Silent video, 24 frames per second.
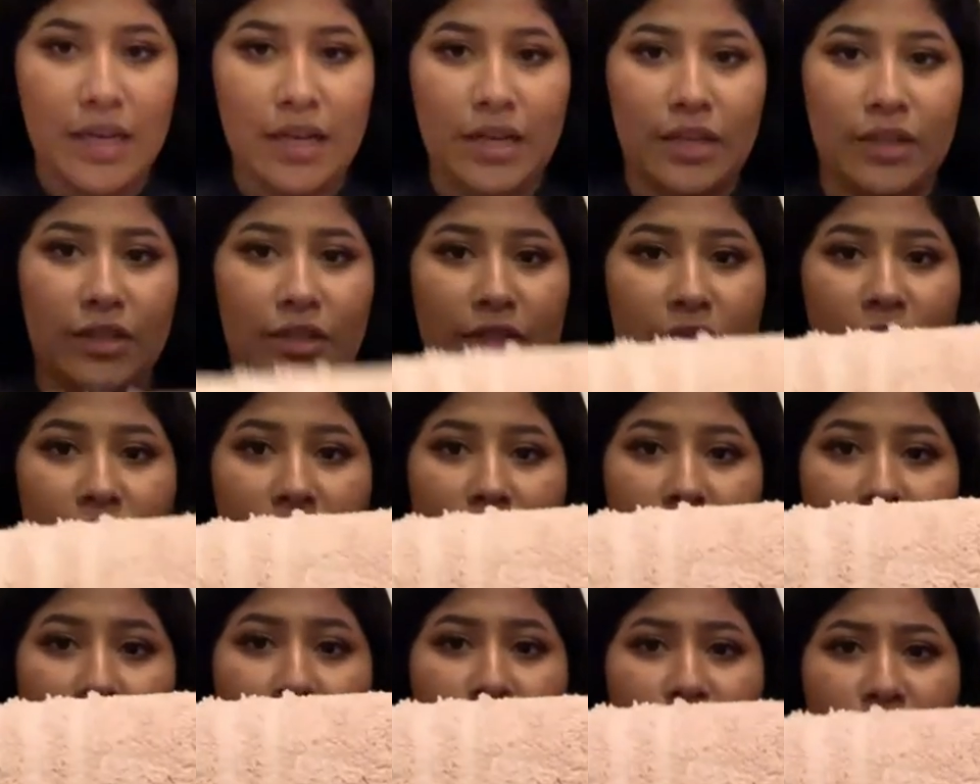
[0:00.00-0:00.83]

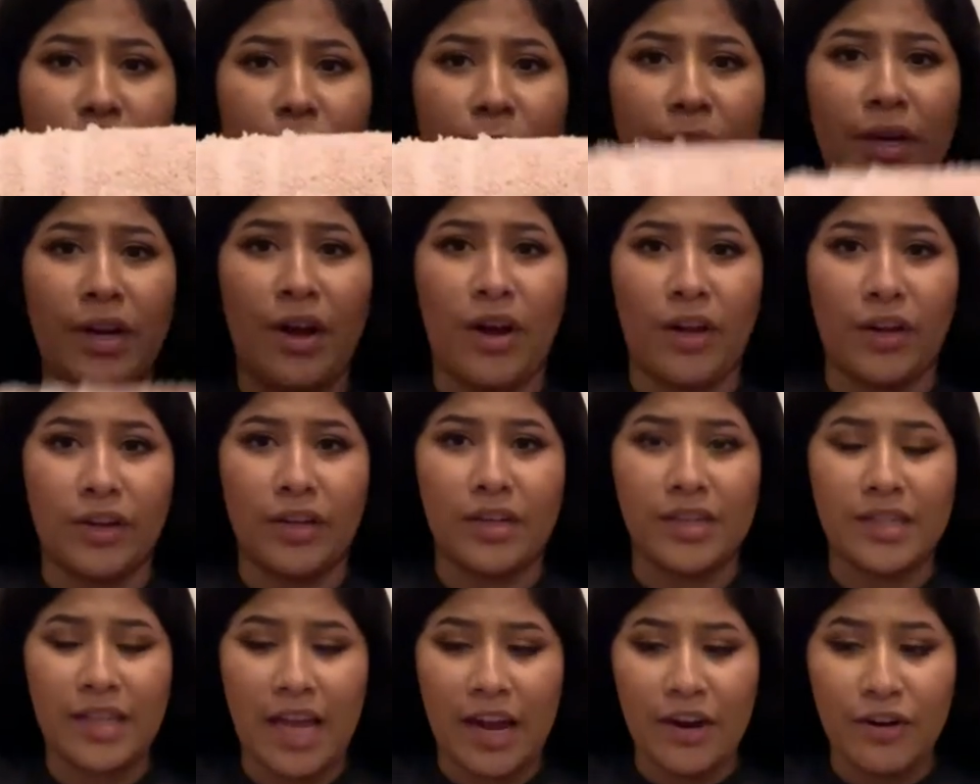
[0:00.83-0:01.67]
So, or three
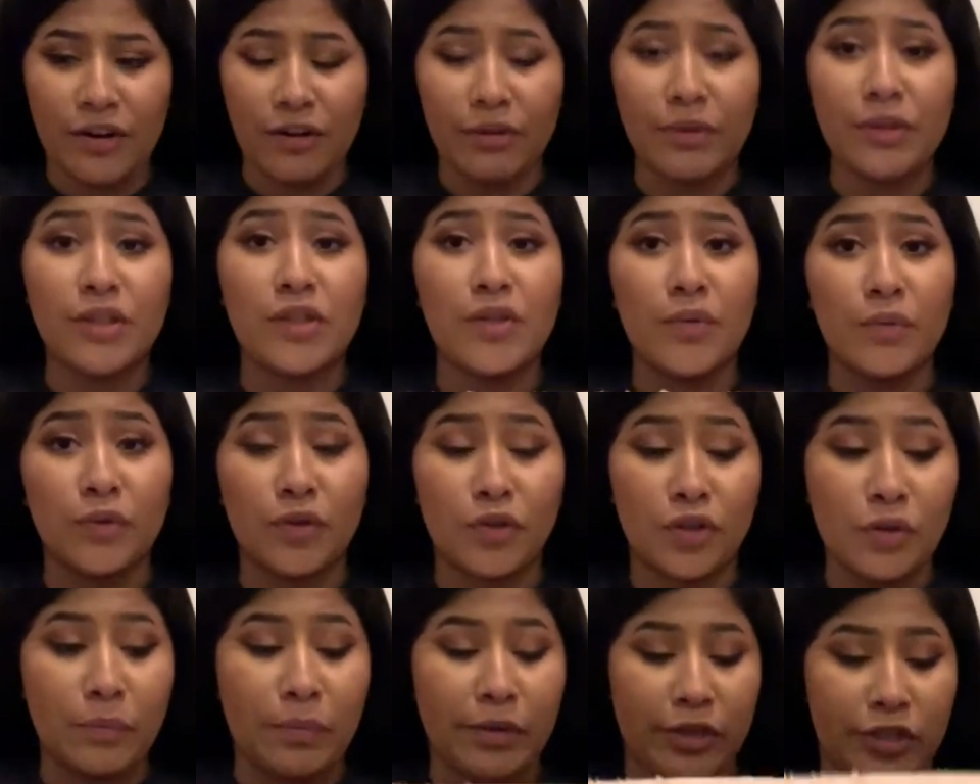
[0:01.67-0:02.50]
dollars. I don't know, it was
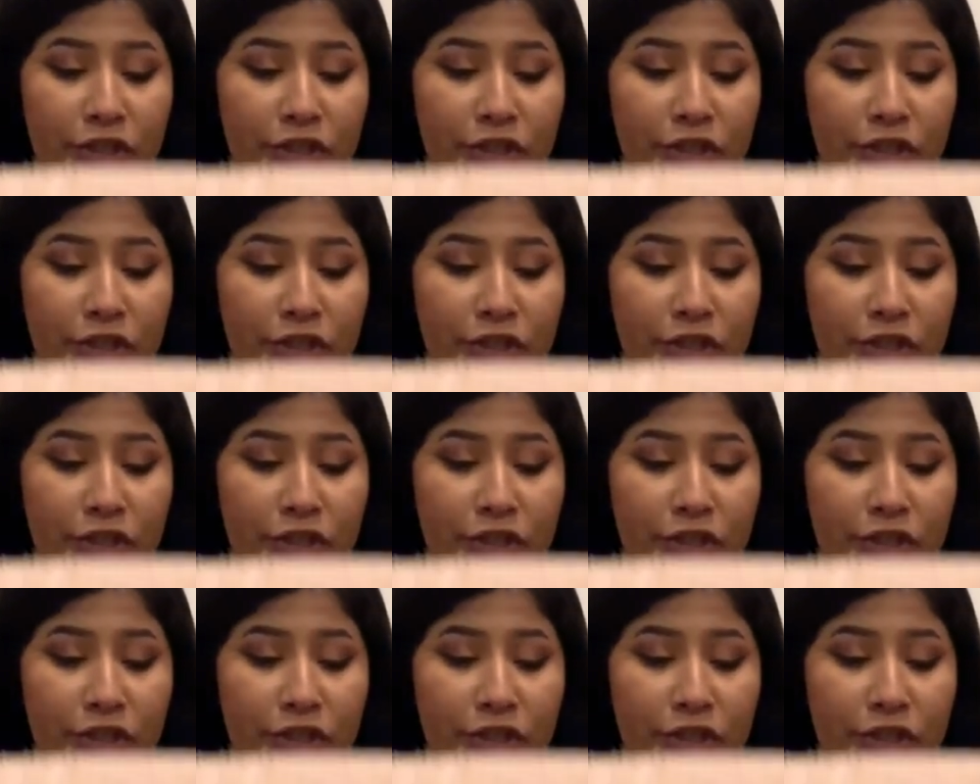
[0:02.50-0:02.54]
super